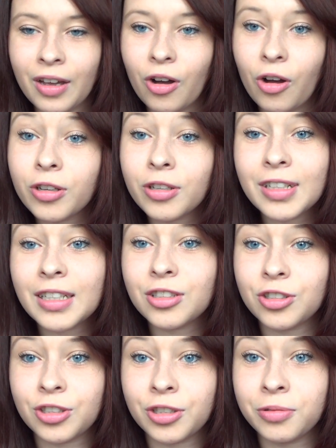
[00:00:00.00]
All you need
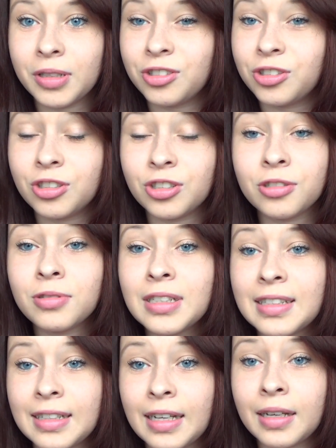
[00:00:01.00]
to do is just do the
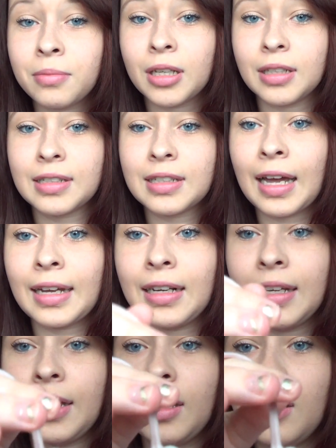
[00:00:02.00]
same and slightly